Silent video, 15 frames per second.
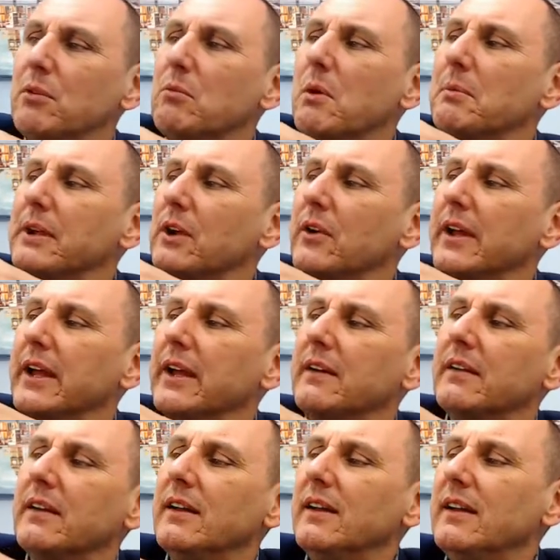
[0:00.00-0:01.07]
what we got here?
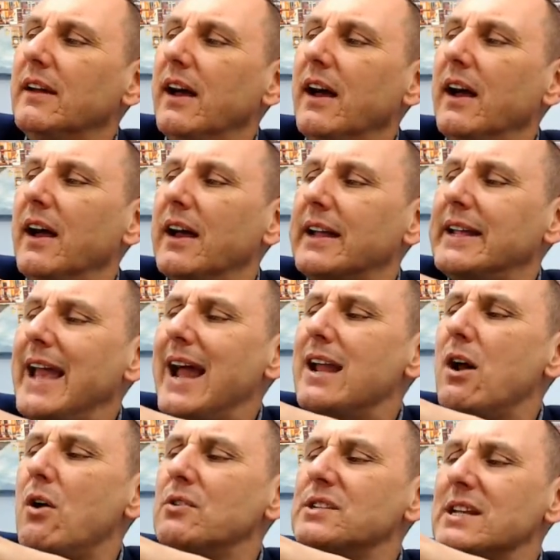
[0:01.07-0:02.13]

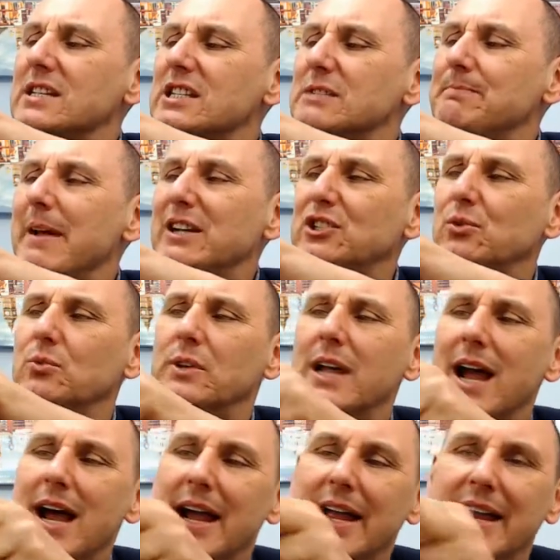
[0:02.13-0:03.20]
Kellogg's Special
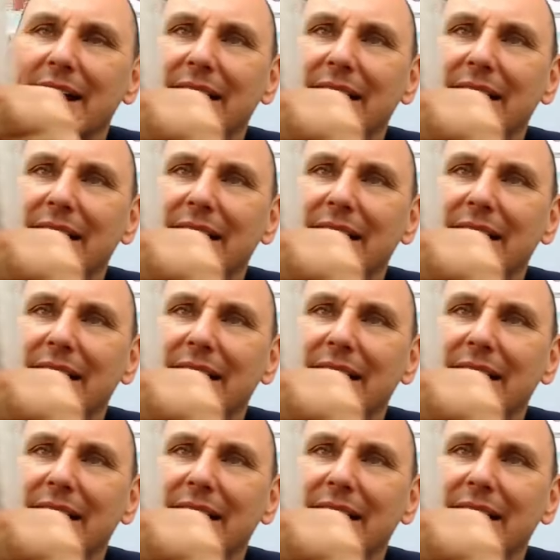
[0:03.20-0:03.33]
K.